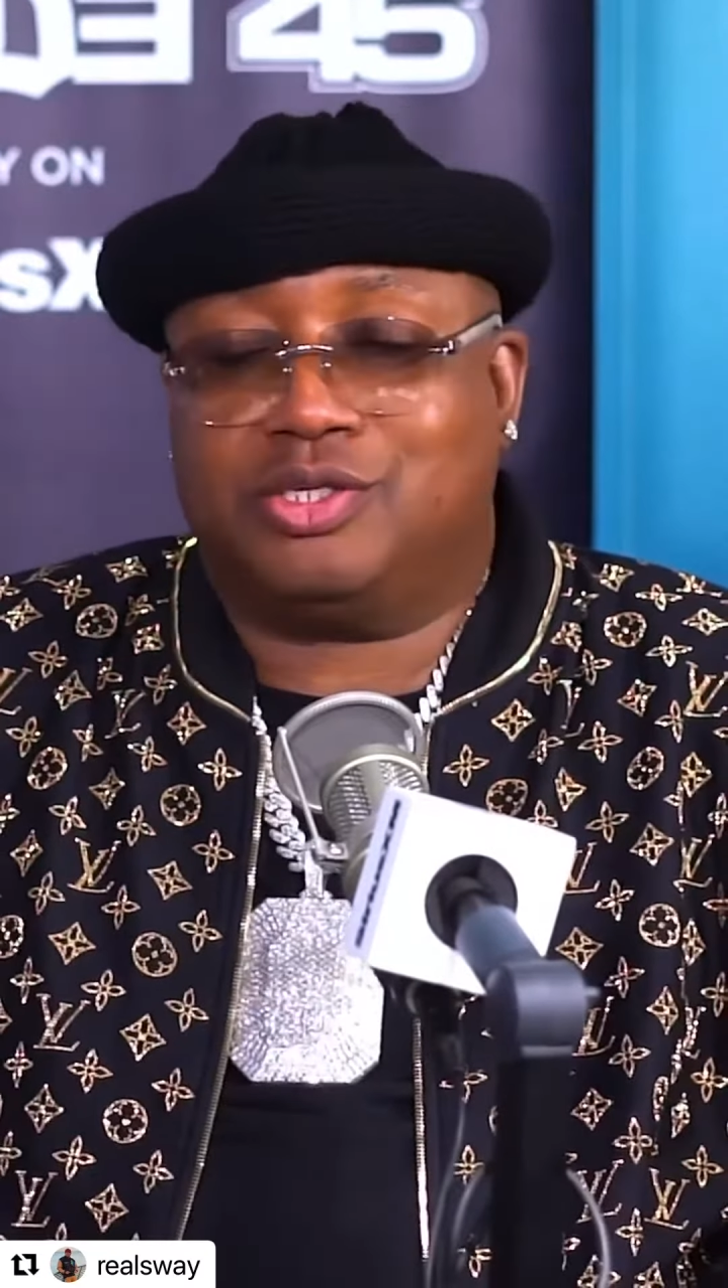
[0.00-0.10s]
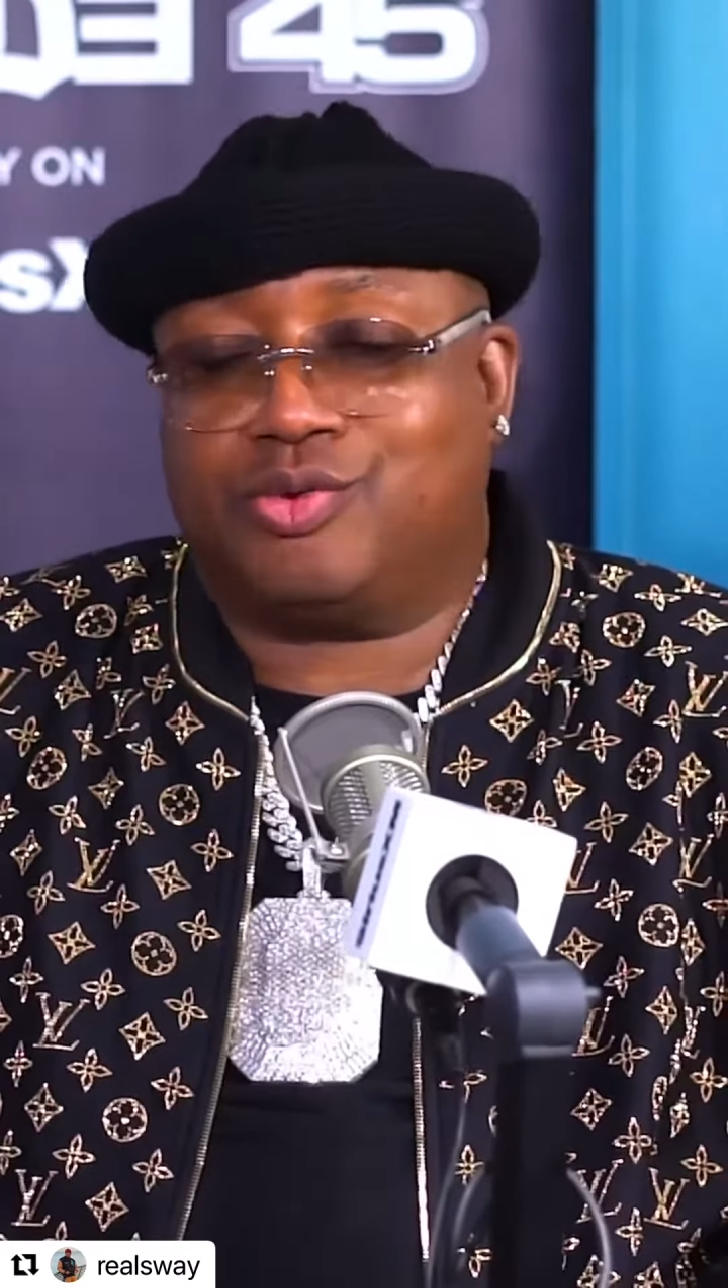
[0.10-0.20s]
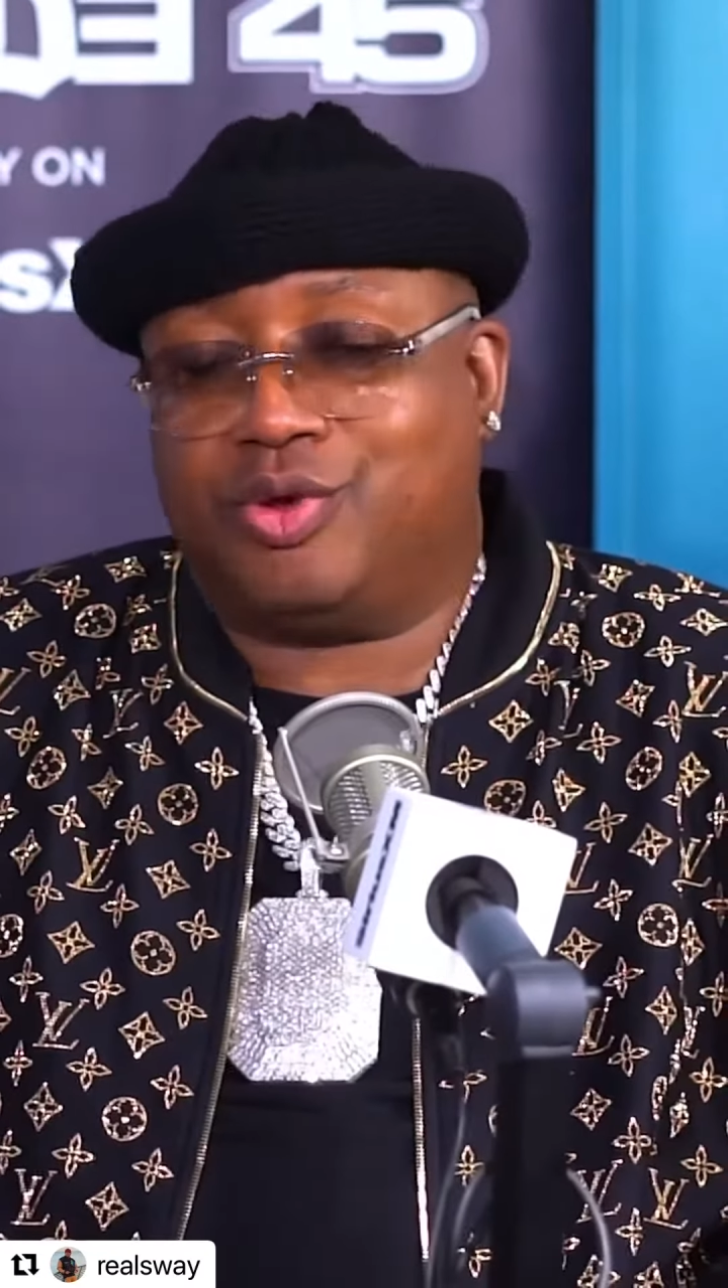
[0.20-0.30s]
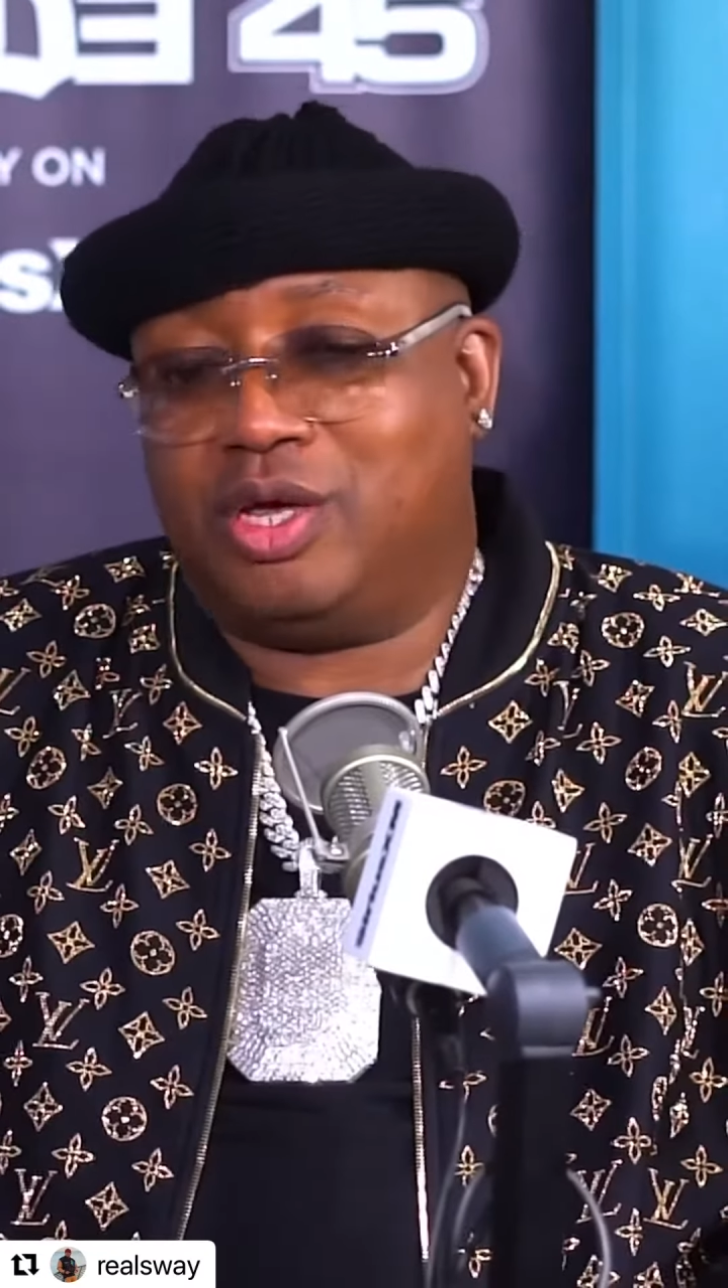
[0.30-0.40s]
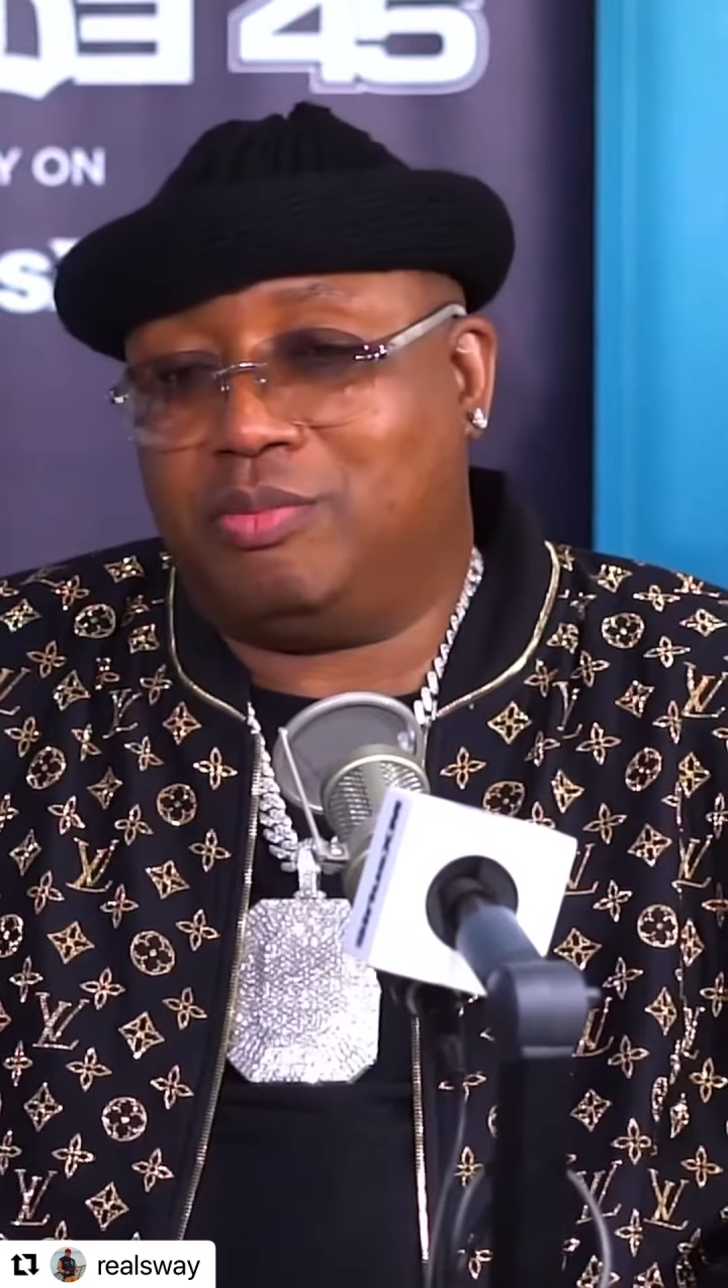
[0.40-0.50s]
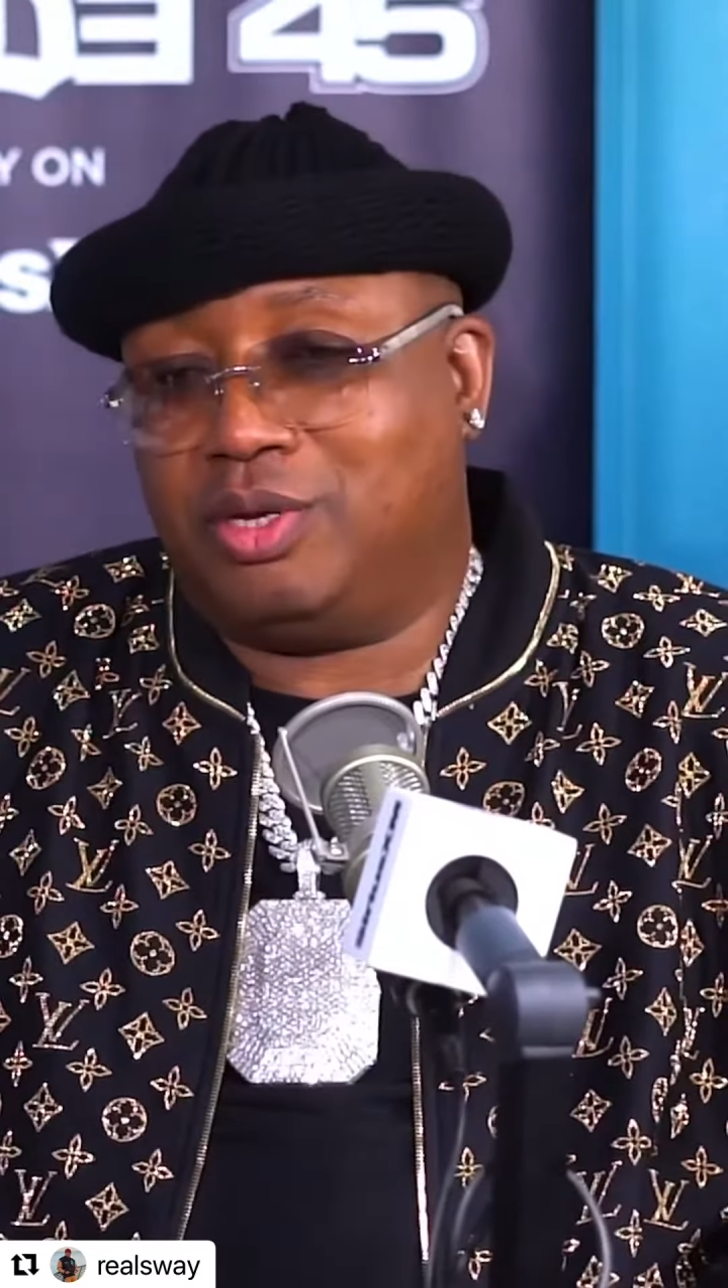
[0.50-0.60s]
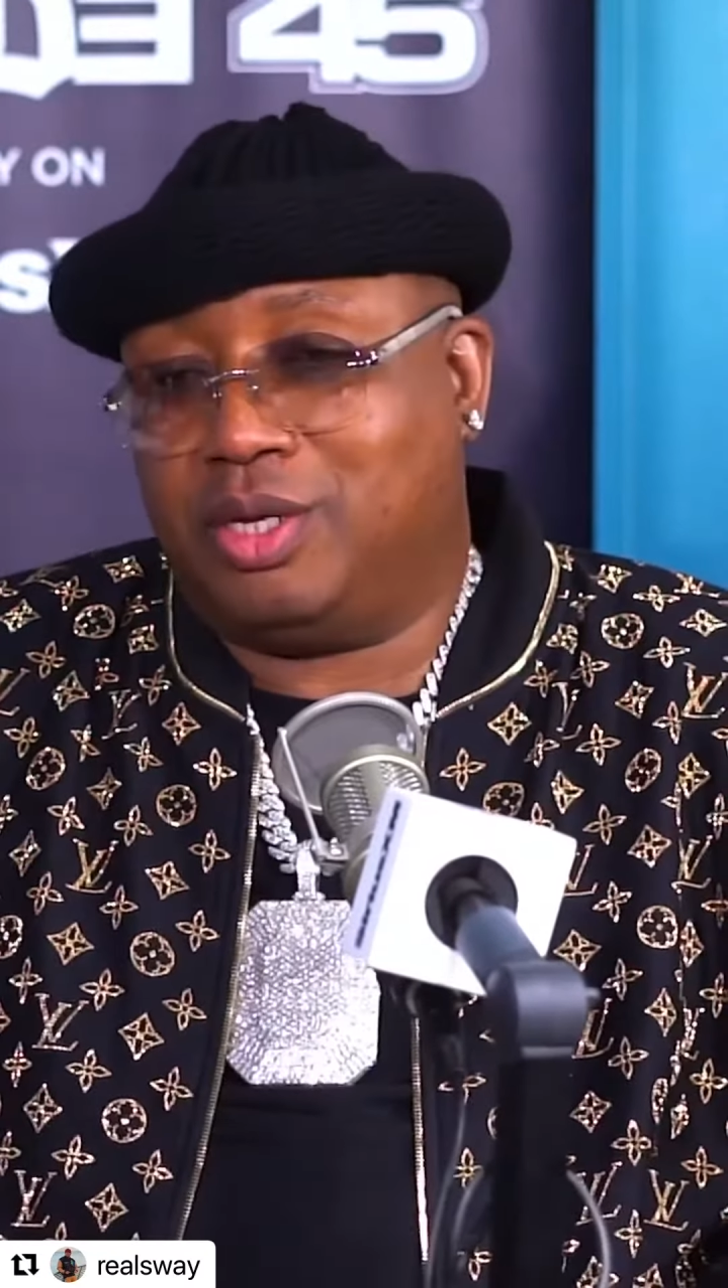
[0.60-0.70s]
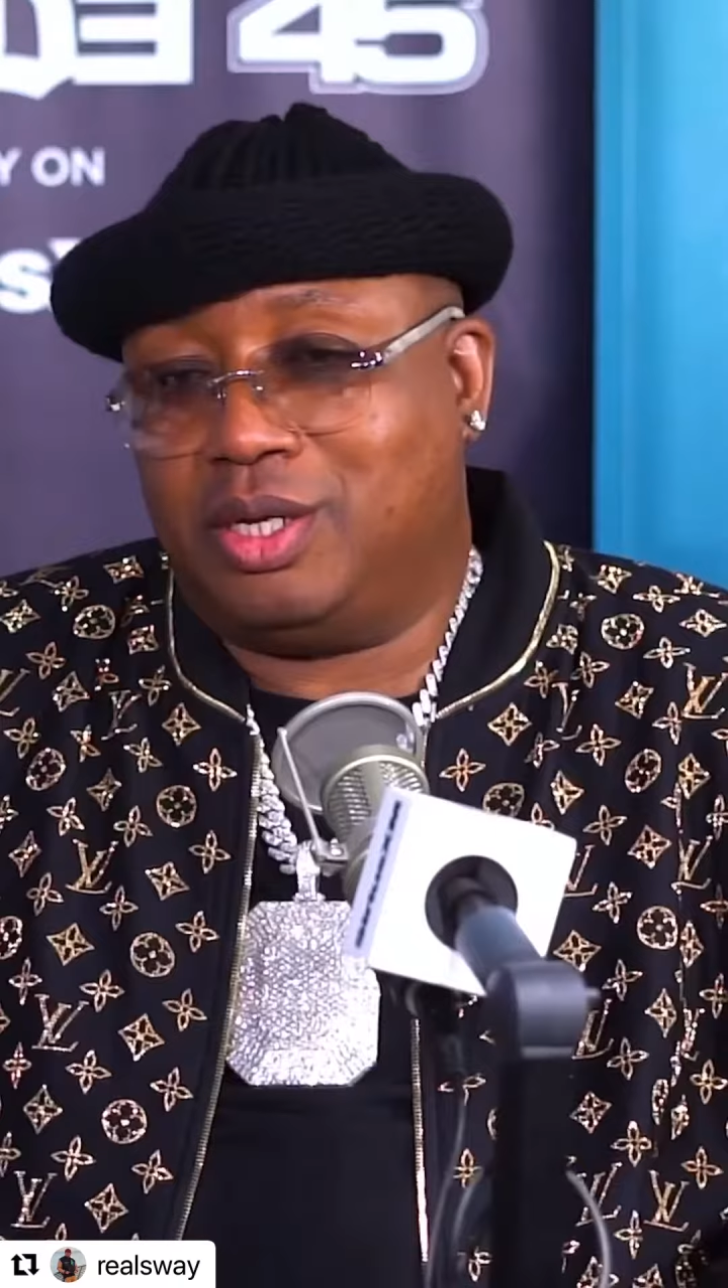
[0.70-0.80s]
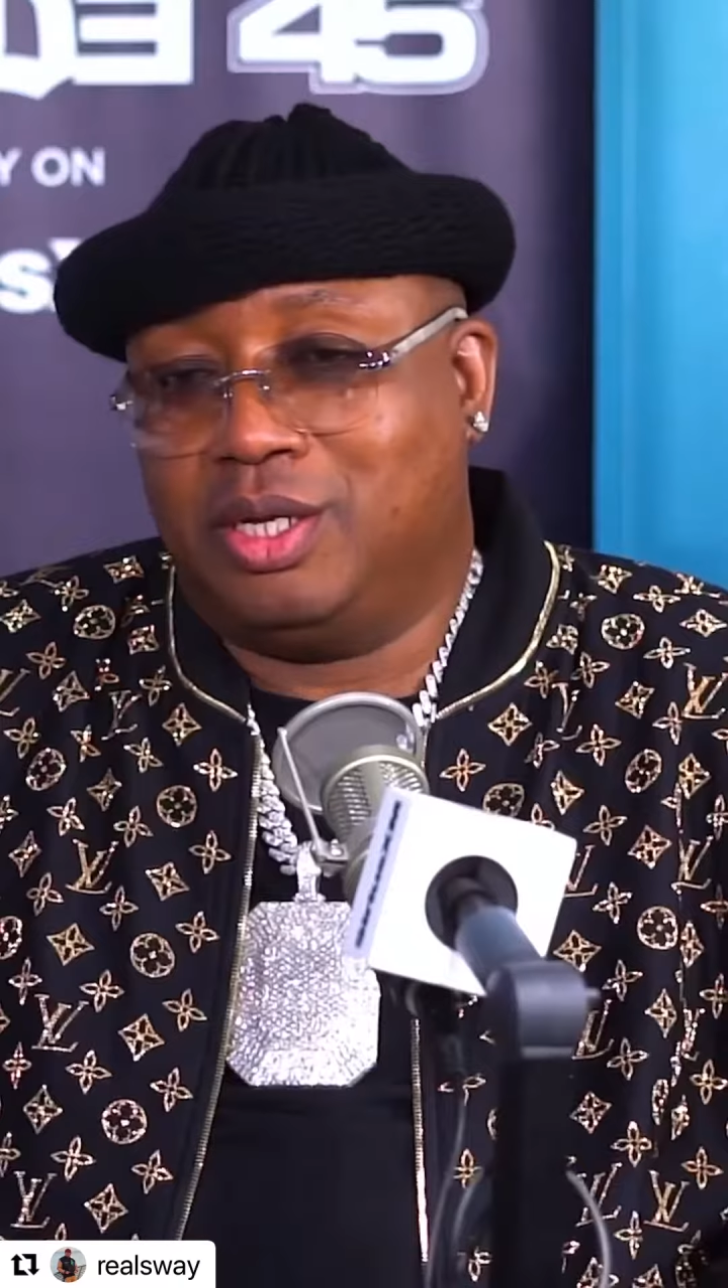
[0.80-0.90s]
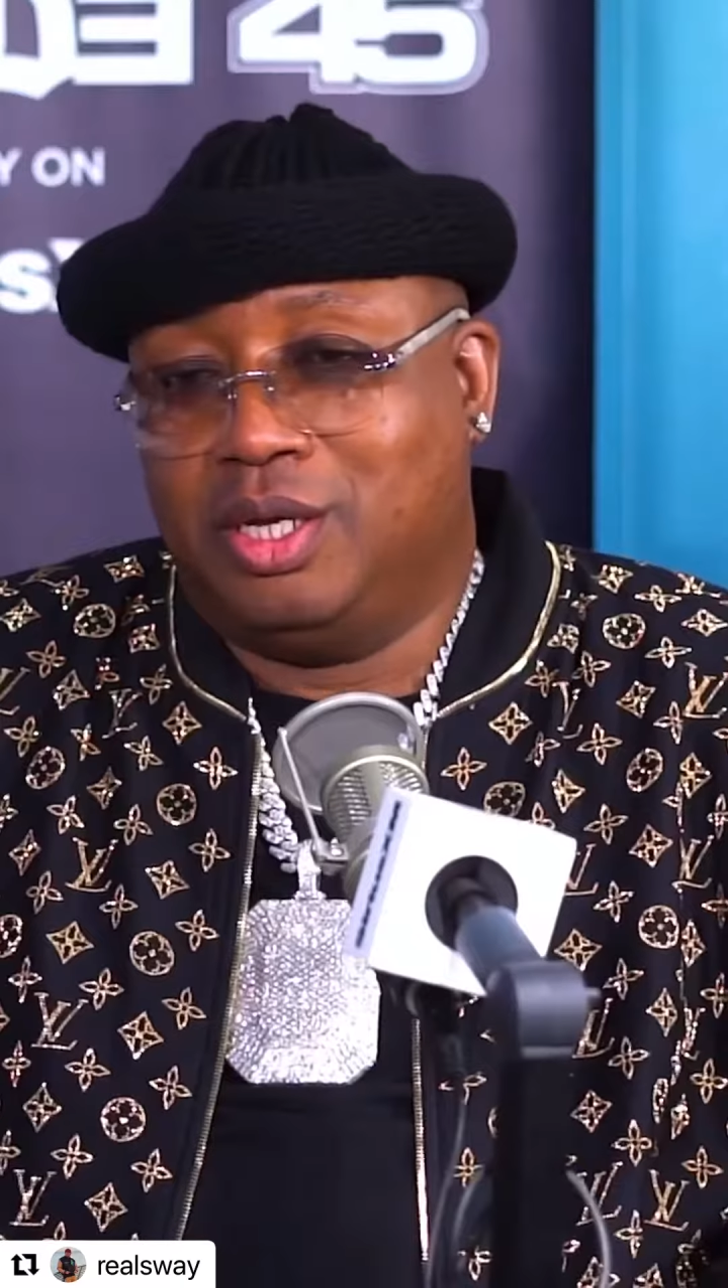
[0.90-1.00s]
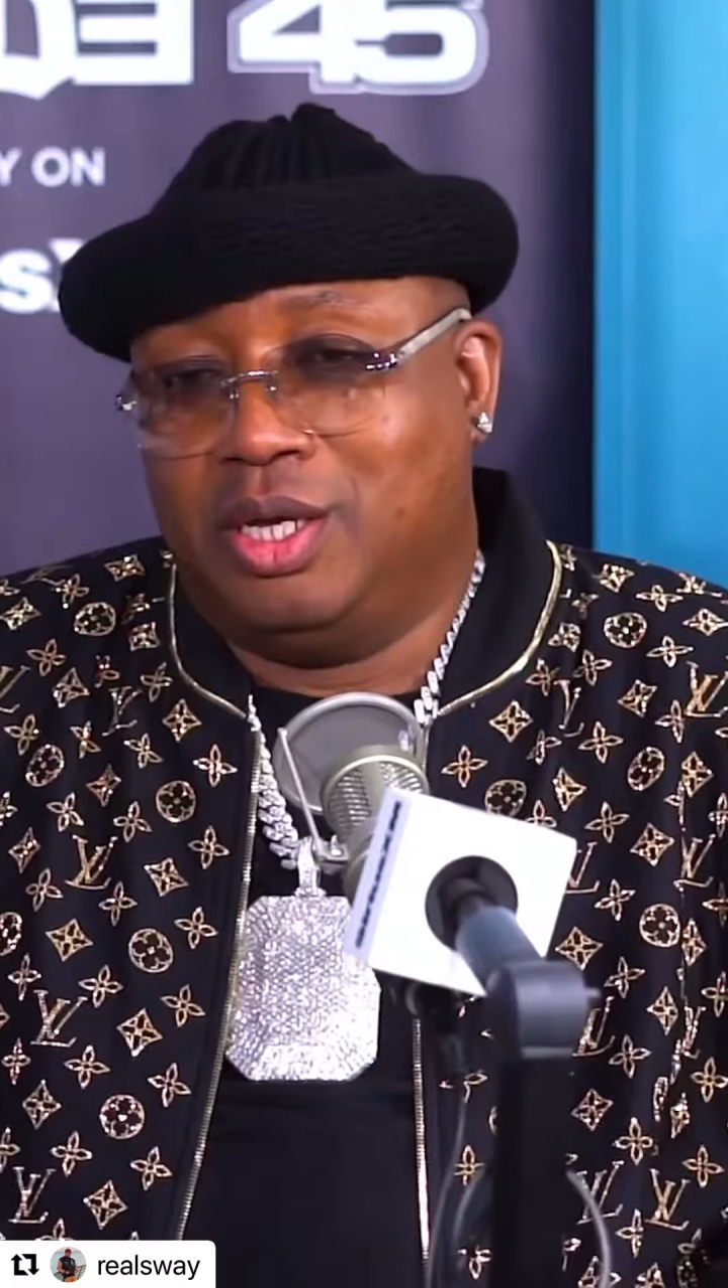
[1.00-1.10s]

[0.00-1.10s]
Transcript: screaming it.